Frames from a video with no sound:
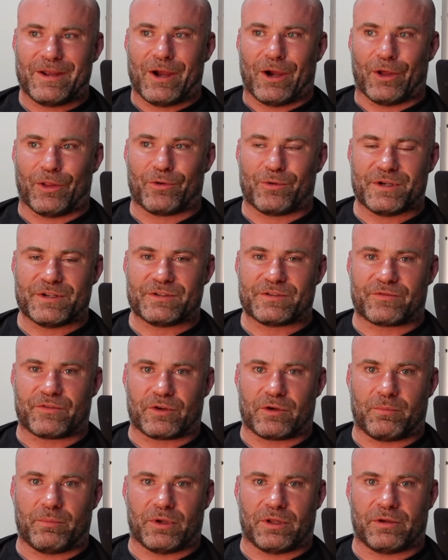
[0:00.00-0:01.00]
reasons for
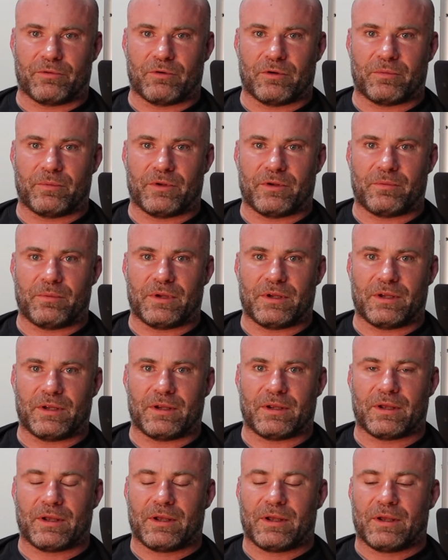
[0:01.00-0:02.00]
your bilirubin to
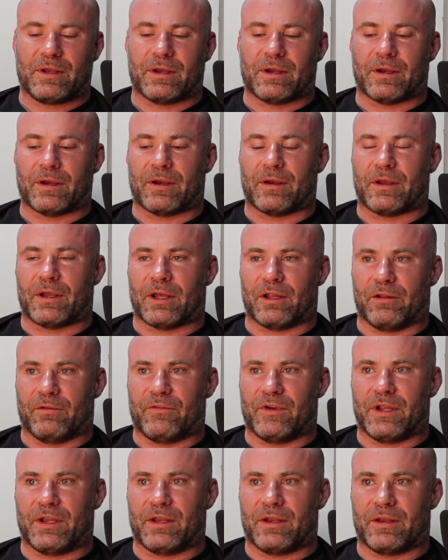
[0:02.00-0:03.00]
be
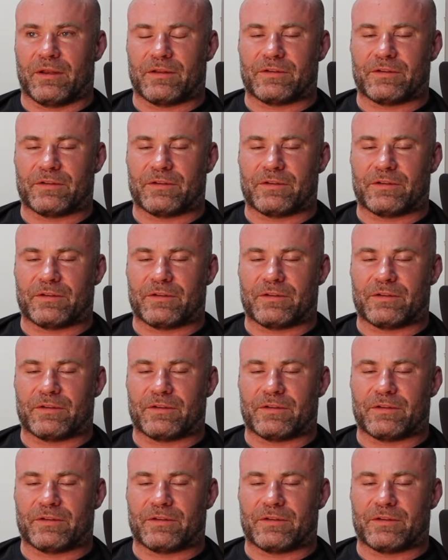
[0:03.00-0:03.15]
elevated,